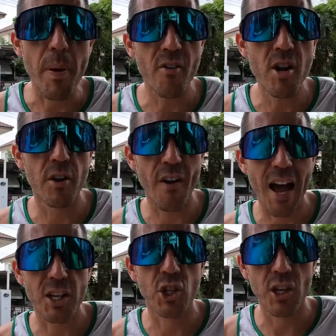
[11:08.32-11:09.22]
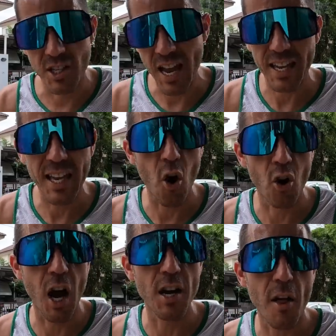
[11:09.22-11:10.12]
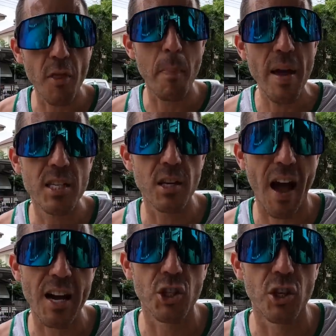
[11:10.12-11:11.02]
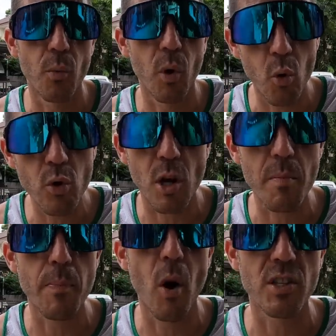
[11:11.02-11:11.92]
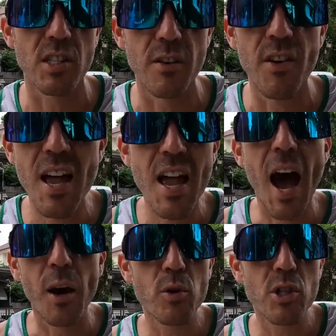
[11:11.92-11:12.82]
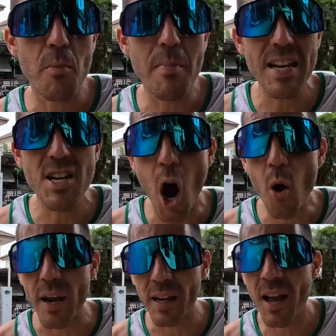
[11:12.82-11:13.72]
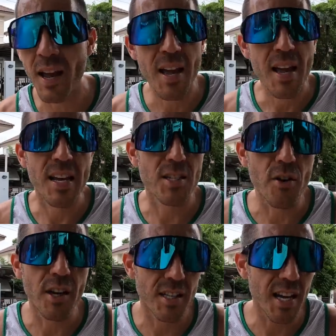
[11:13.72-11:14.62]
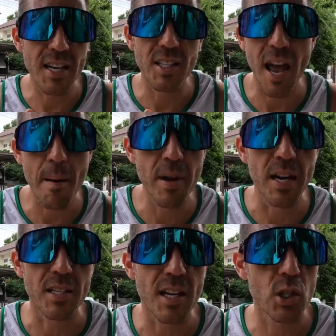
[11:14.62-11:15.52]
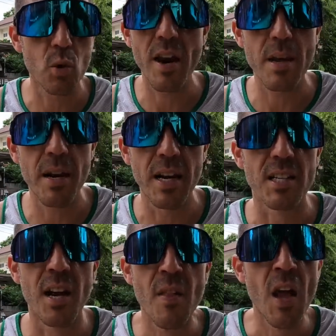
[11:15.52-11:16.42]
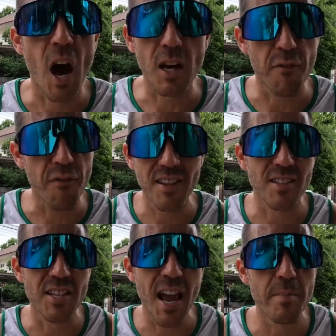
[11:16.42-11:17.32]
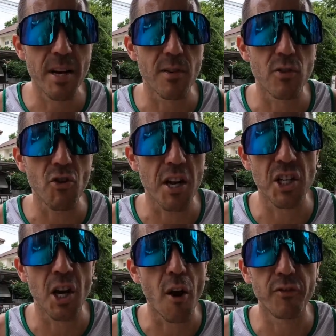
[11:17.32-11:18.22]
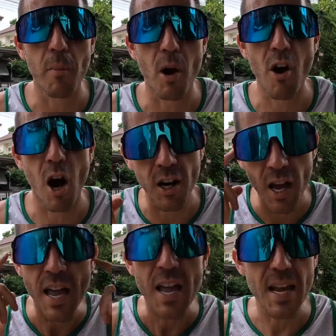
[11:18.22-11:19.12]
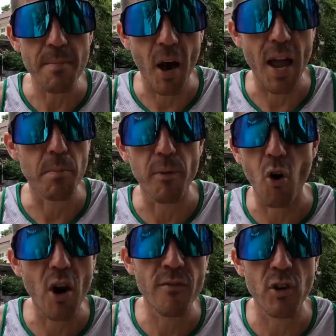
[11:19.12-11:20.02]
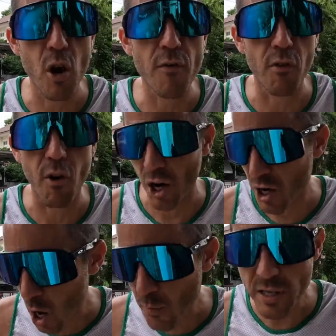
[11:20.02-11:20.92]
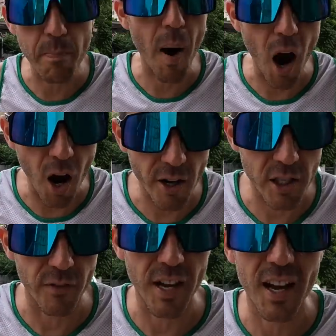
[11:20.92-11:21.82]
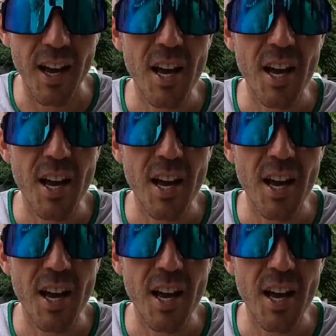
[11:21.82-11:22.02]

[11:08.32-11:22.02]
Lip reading: a period of action and tacking on another piece of action that will also be positive, and also me knowing it's only gonna take 10 minutes, it's 20 minutes. I can factor 10 minutes of stretching after my run in my head before I even go for the run. I know it's part of it.